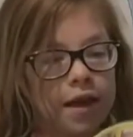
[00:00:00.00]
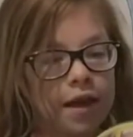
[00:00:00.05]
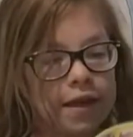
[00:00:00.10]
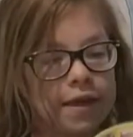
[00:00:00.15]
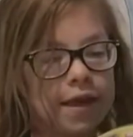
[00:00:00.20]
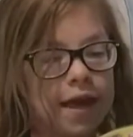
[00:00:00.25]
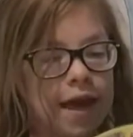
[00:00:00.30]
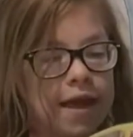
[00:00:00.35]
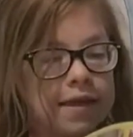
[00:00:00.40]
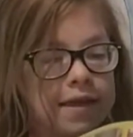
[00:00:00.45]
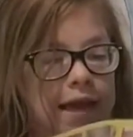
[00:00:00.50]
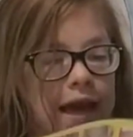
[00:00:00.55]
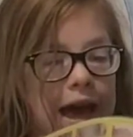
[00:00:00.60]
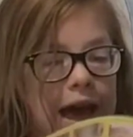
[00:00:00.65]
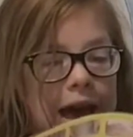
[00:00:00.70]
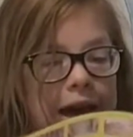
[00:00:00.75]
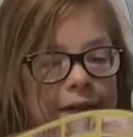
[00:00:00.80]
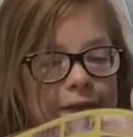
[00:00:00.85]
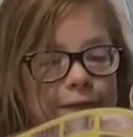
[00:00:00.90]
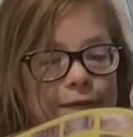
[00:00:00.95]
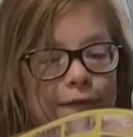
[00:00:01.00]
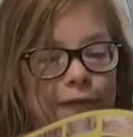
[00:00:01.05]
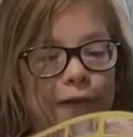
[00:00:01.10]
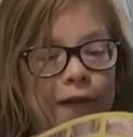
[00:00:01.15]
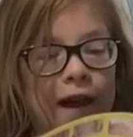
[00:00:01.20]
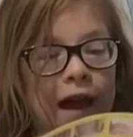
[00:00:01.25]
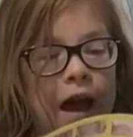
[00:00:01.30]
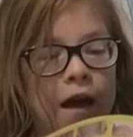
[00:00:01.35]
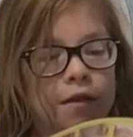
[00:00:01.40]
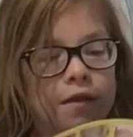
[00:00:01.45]
It says add
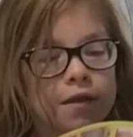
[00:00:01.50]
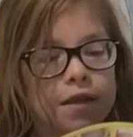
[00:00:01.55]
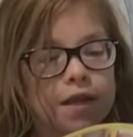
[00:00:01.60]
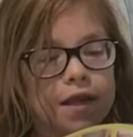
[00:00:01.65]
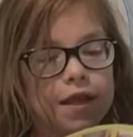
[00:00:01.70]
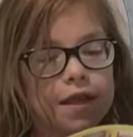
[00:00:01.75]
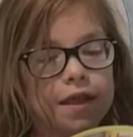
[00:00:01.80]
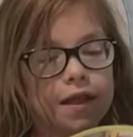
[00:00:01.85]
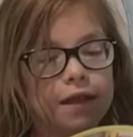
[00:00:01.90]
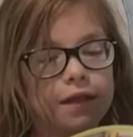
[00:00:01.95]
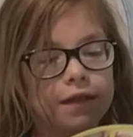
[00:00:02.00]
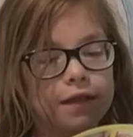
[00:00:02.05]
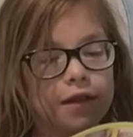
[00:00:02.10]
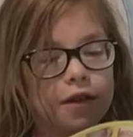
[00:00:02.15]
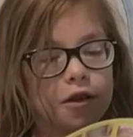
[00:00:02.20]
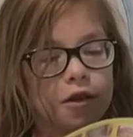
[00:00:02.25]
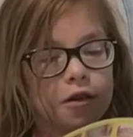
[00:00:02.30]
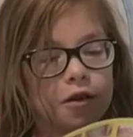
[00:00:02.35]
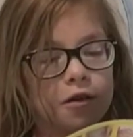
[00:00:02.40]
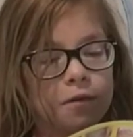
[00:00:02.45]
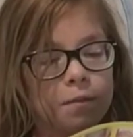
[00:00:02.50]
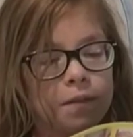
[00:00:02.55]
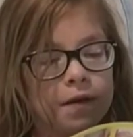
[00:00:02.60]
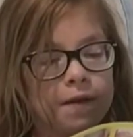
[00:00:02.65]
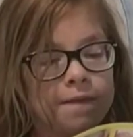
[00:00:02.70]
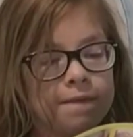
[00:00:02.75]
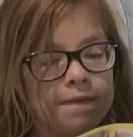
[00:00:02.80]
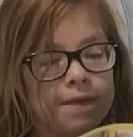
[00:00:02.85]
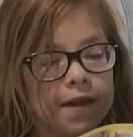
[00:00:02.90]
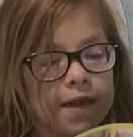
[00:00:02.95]
4 ounces clear
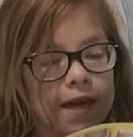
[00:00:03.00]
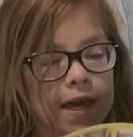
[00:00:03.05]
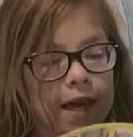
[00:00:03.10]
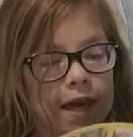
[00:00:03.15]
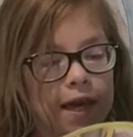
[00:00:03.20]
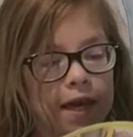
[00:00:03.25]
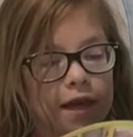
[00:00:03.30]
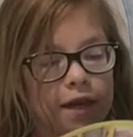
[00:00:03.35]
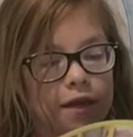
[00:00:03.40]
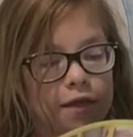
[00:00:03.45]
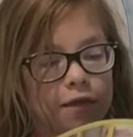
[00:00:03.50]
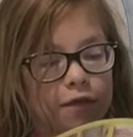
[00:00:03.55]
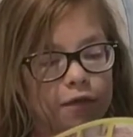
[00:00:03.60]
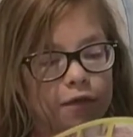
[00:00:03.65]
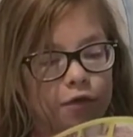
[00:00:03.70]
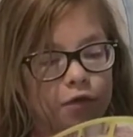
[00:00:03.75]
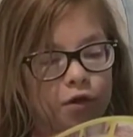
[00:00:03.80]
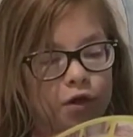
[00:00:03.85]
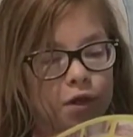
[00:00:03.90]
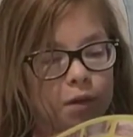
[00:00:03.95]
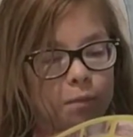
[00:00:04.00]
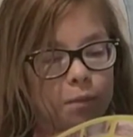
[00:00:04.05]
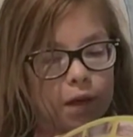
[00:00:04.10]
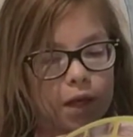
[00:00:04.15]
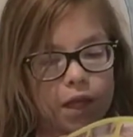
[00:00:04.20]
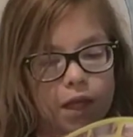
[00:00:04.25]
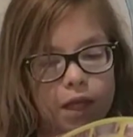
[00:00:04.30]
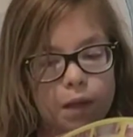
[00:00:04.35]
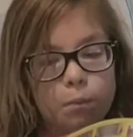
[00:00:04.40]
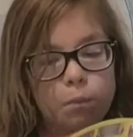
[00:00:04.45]
PVA glue to
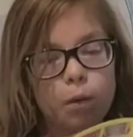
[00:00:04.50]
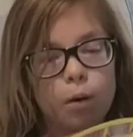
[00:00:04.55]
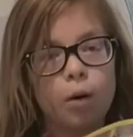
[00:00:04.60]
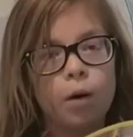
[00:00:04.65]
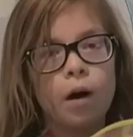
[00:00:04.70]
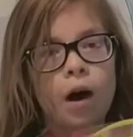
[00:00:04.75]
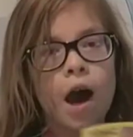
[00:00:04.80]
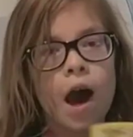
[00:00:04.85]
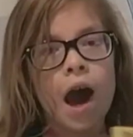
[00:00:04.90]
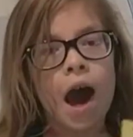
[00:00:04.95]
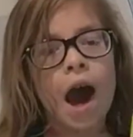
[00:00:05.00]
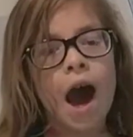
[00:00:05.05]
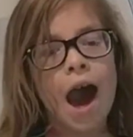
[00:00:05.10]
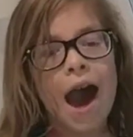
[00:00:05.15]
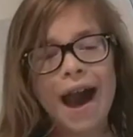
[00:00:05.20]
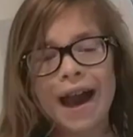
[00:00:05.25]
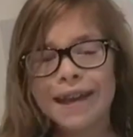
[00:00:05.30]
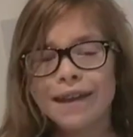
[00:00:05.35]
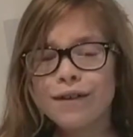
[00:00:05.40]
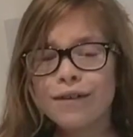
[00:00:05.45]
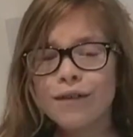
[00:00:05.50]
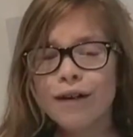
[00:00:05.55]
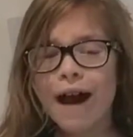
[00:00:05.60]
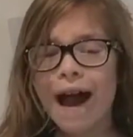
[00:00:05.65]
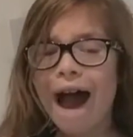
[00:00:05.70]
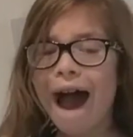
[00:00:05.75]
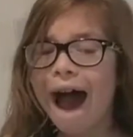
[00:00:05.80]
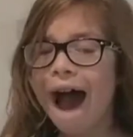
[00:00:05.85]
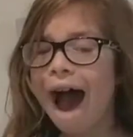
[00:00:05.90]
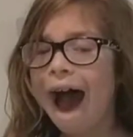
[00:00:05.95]
mixing bowl. I
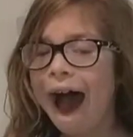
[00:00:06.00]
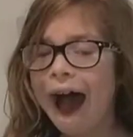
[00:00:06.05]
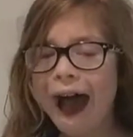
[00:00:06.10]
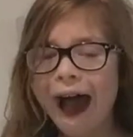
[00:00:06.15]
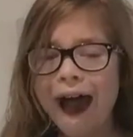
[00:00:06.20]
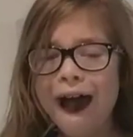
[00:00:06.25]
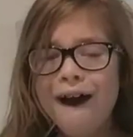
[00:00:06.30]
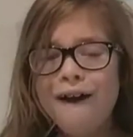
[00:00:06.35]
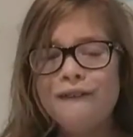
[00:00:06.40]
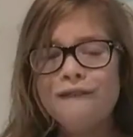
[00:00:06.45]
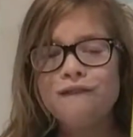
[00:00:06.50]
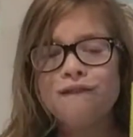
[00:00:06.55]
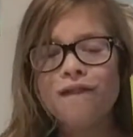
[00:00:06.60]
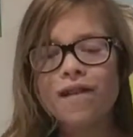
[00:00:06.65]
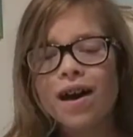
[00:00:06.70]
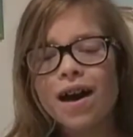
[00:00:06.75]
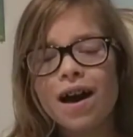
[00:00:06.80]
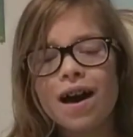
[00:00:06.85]
don't have